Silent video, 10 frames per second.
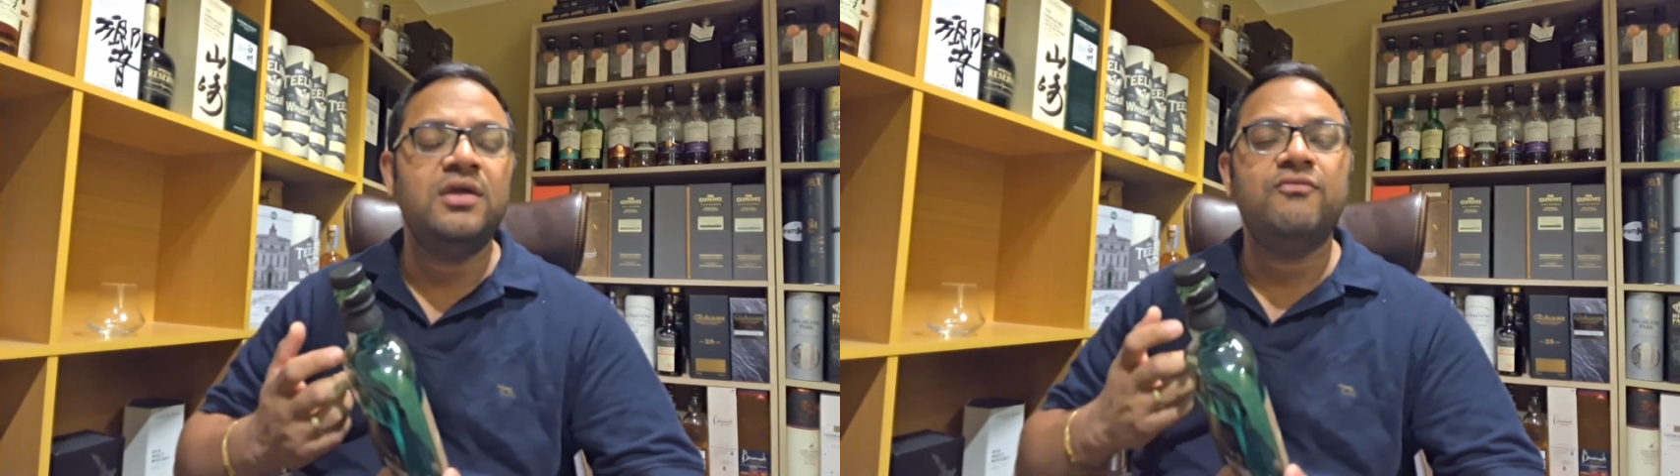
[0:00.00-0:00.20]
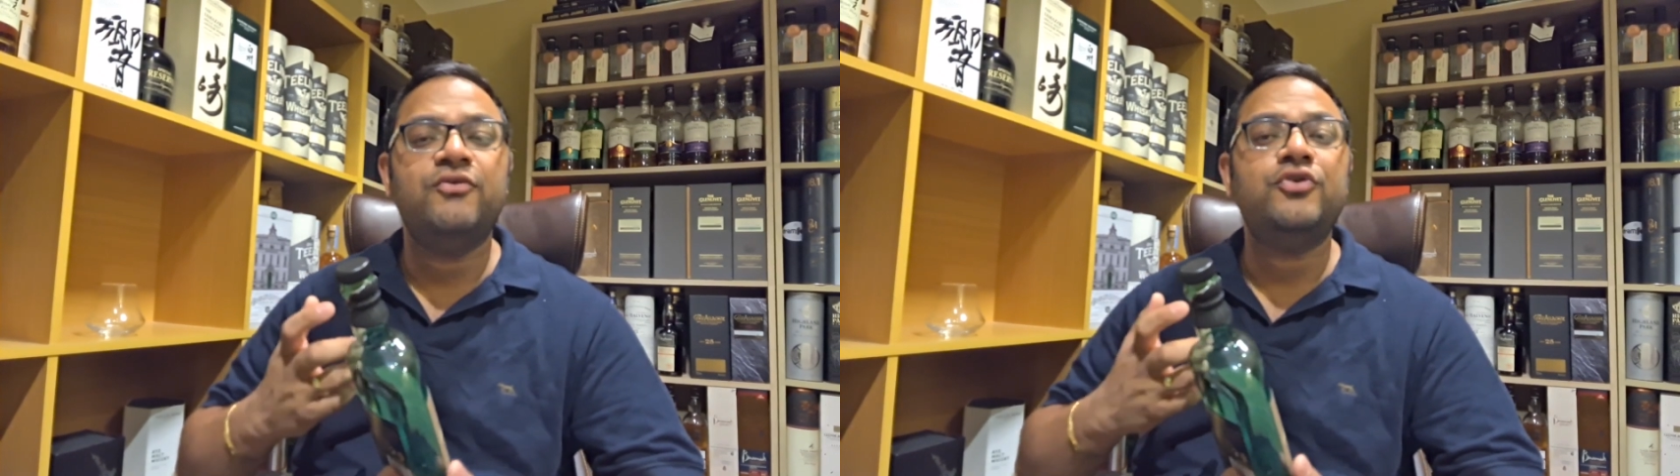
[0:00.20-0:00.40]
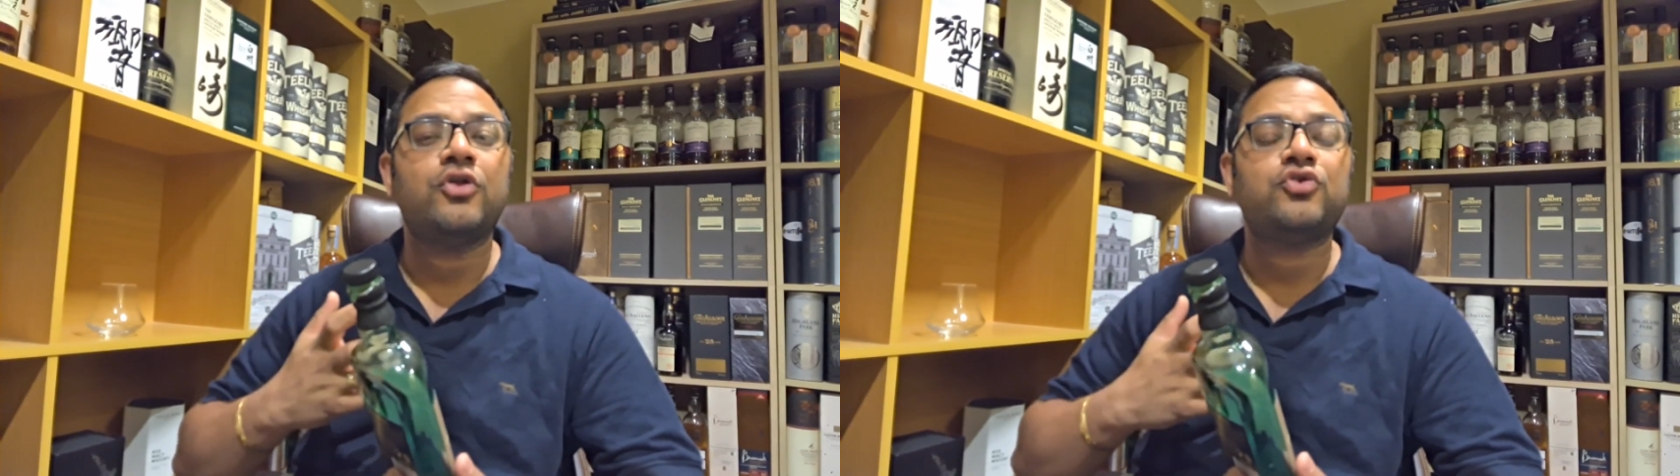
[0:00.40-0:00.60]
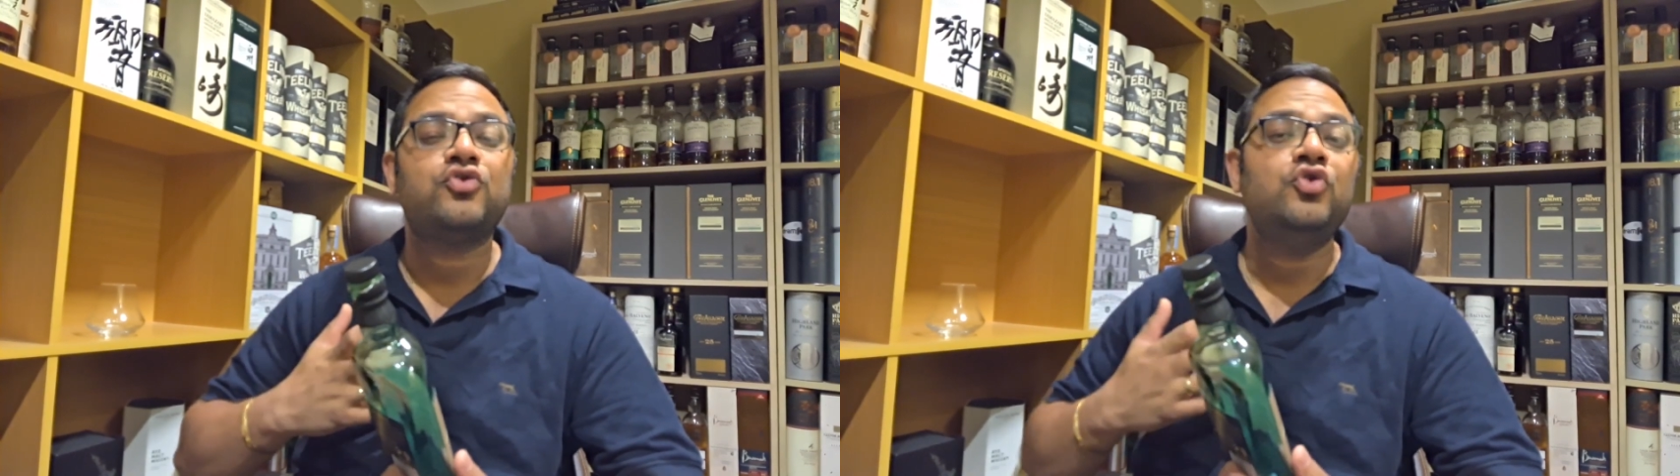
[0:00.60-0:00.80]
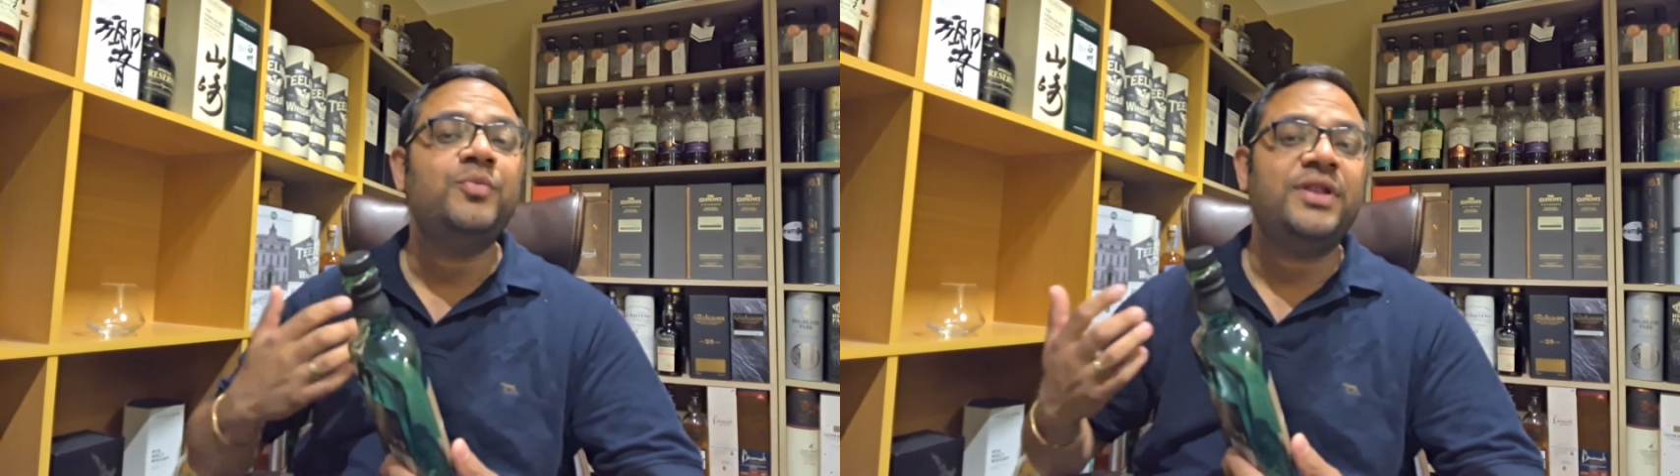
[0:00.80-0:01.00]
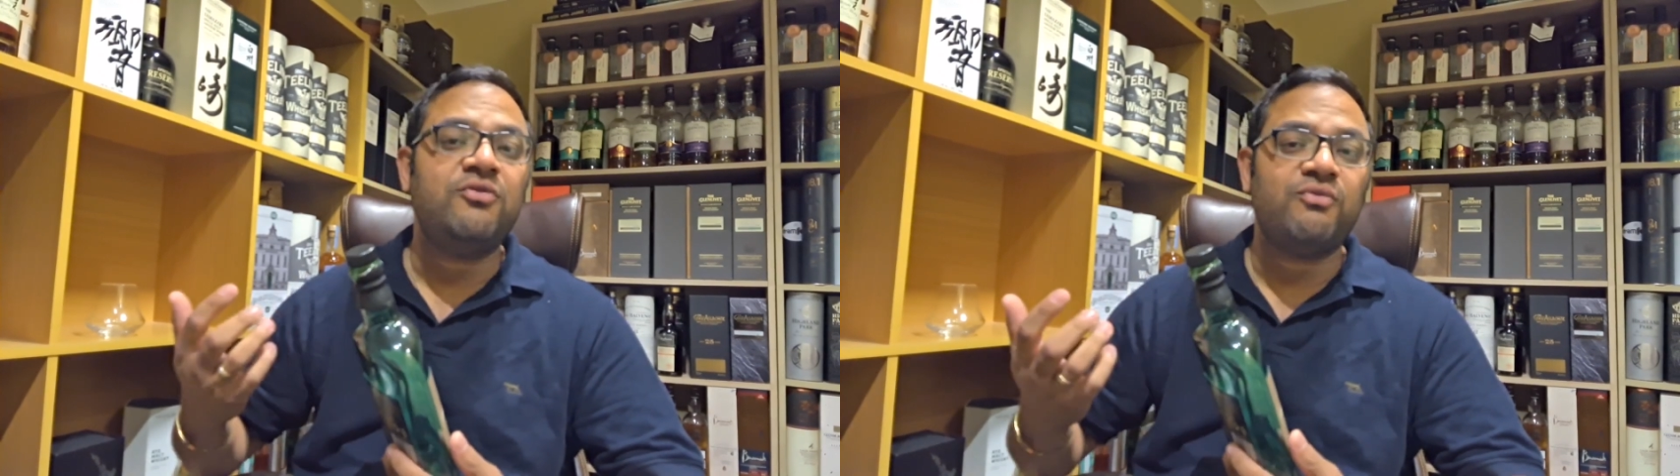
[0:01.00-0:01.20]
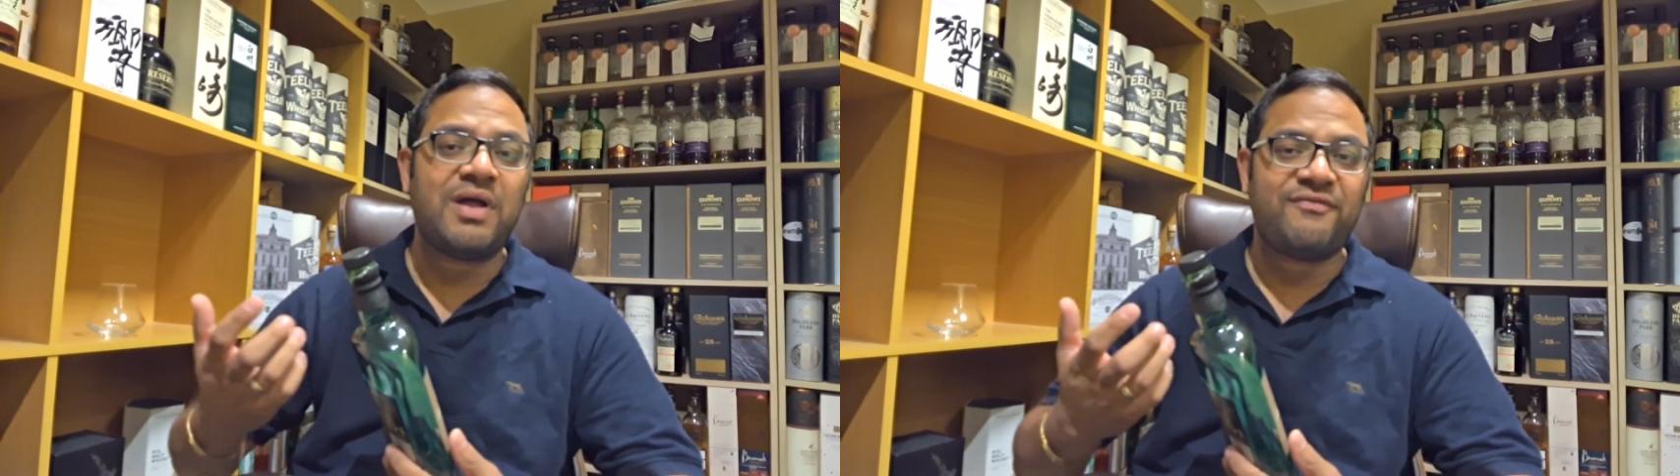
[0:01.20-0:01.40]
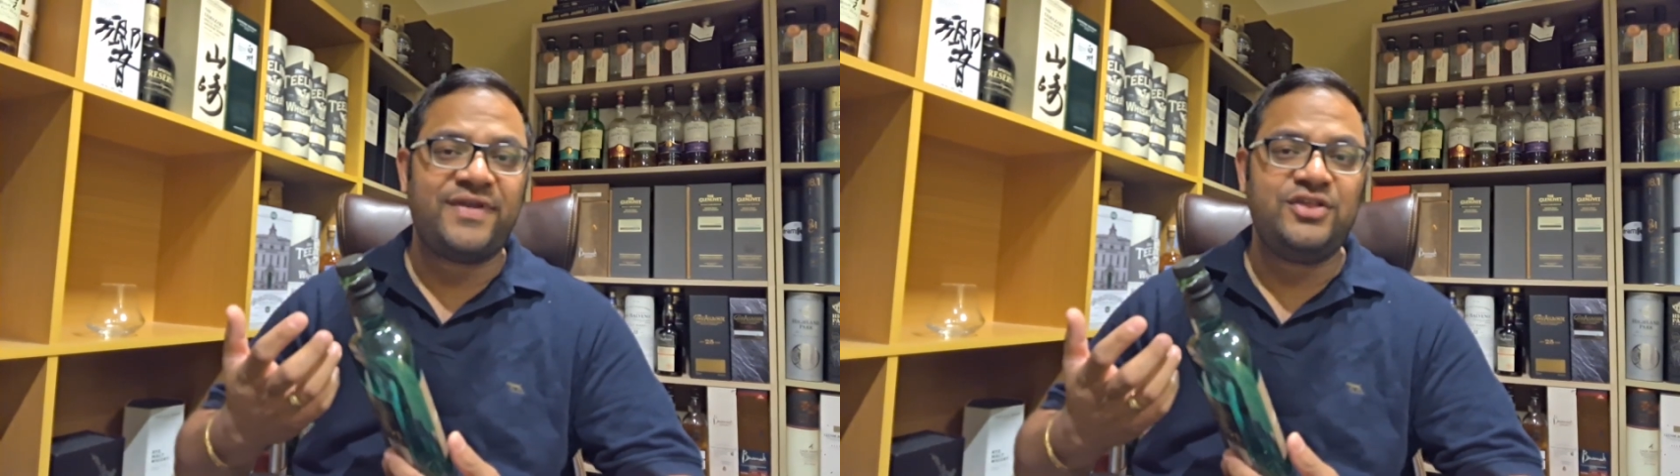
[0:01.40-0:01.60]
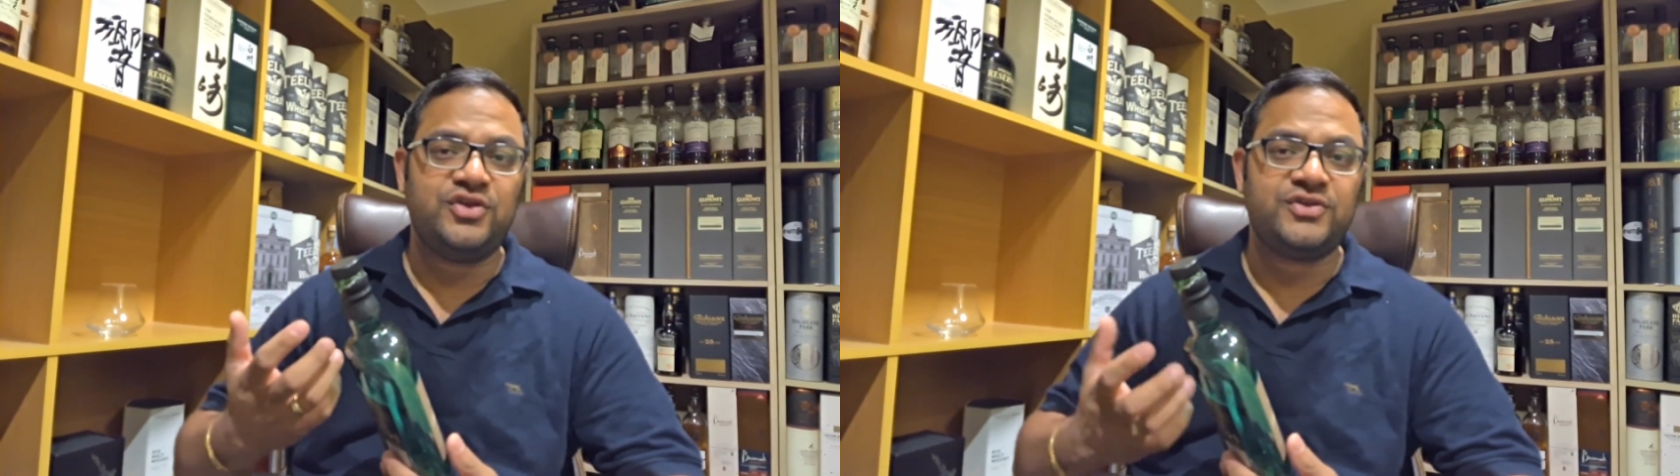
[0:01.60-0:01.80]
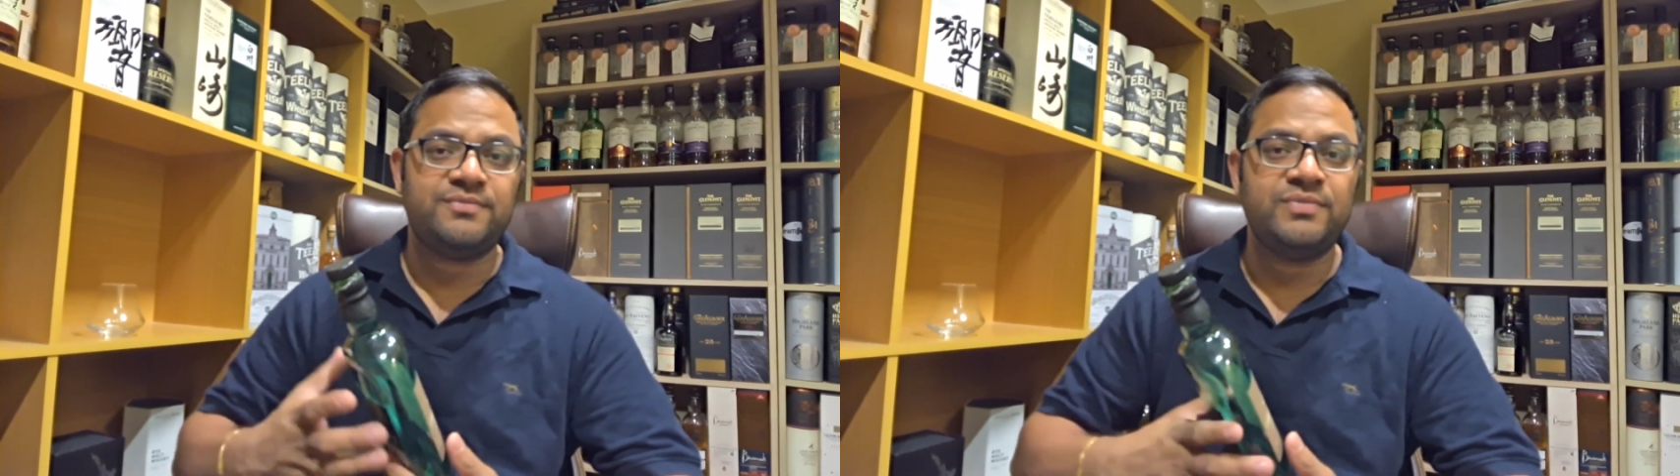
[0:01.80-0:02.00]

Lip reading: with not too many rough edges.